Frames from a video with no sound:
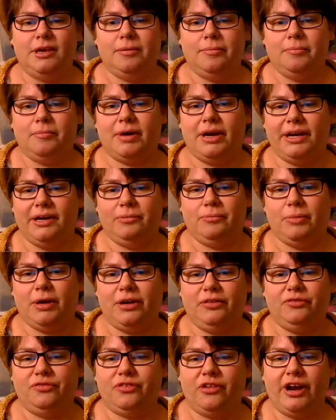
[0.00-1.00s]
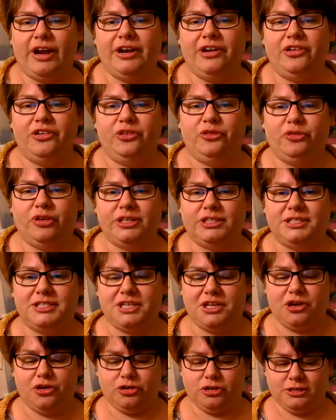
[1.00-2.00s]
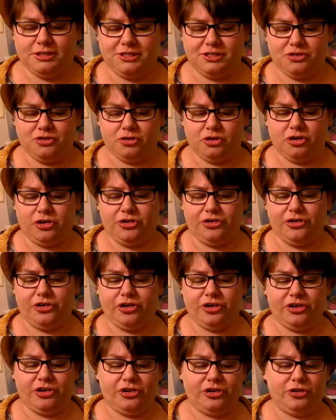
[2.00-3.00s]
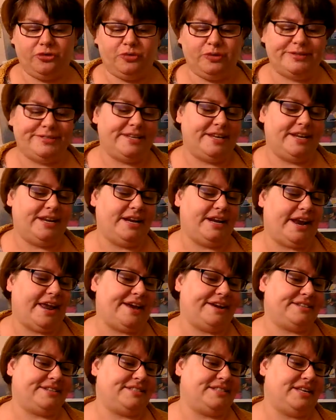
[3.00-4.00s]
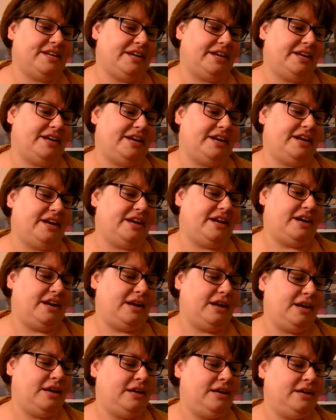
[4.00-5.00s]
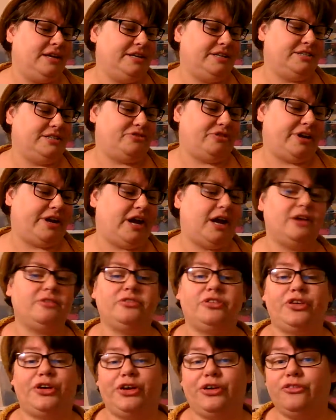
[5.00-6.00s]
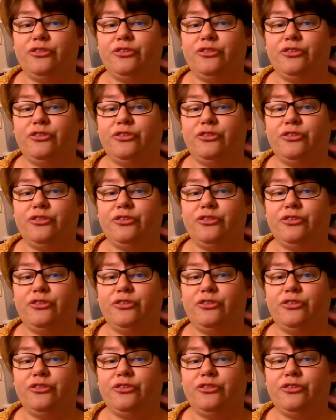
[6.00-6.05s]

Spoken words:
my friend who runs the yarn store, her daughter was in an accident and is recovering